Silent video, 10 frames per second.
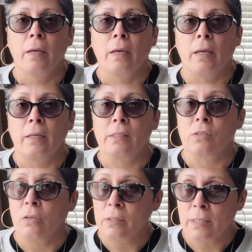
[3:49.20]
and it's
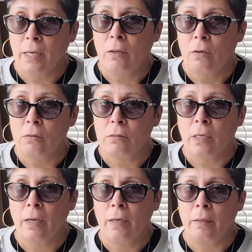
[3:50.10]
going to take a long
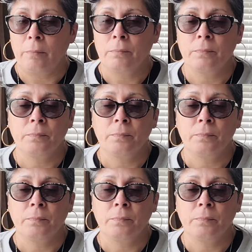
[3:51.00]
time.